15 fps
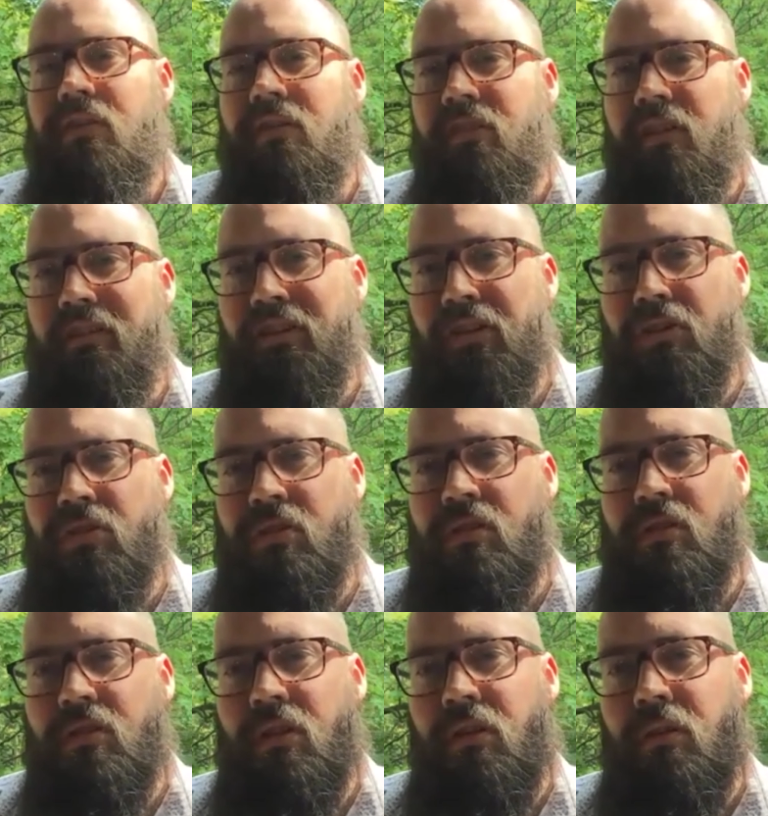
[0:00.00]
are very used
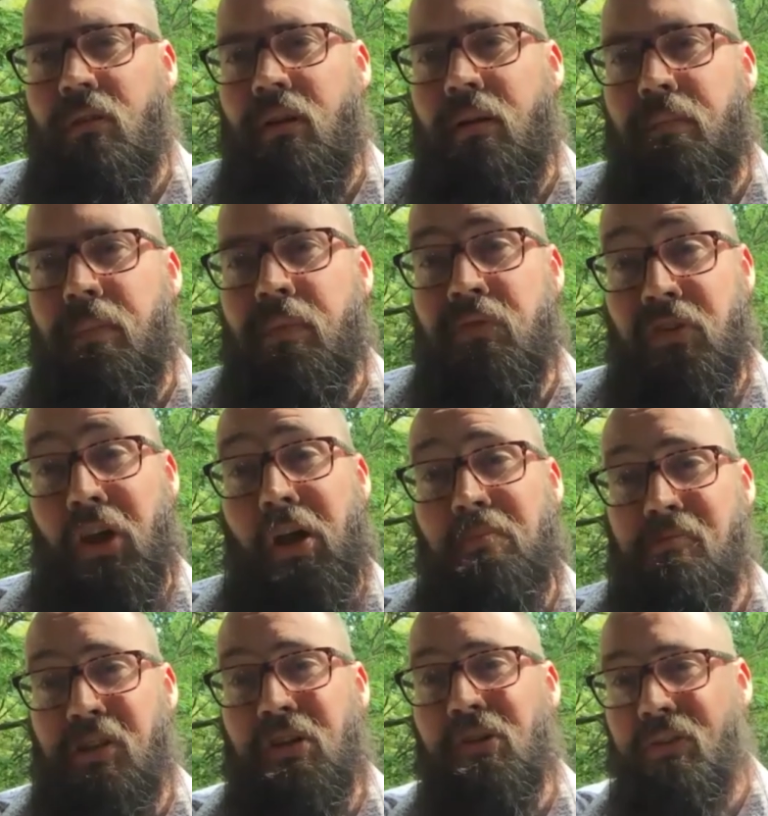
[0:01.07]
to home
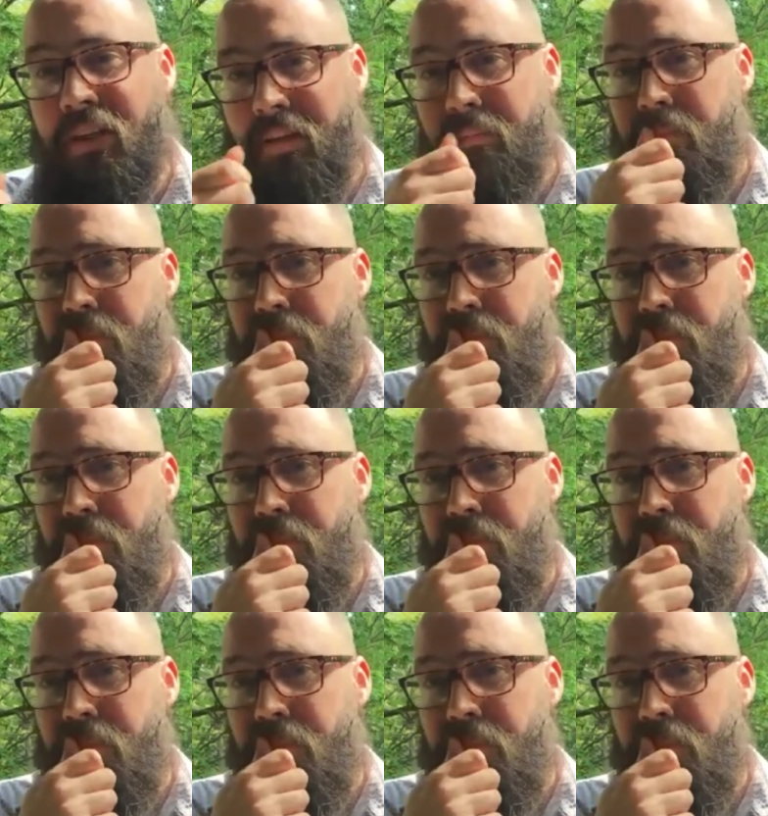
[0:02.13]
recording,